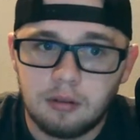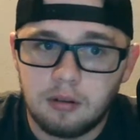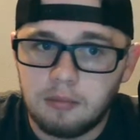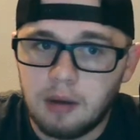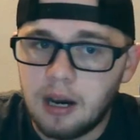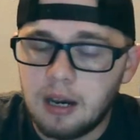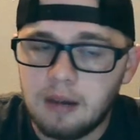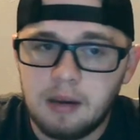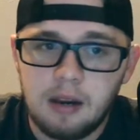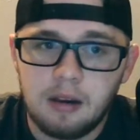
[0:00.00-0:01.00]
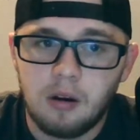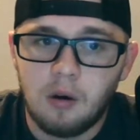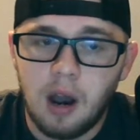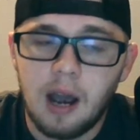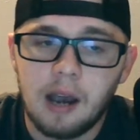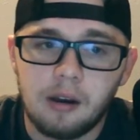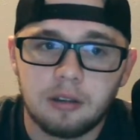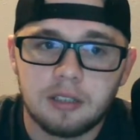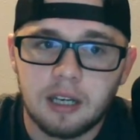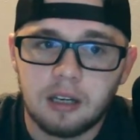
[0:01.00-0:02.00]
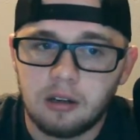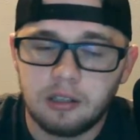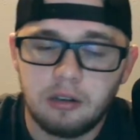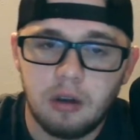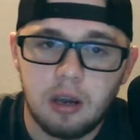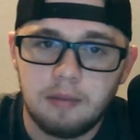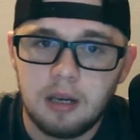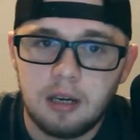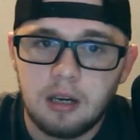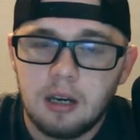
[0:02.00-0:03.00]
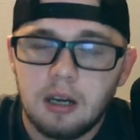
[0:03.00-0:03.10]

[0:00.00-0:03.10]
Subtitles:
Miami, Ohio taking on UAB.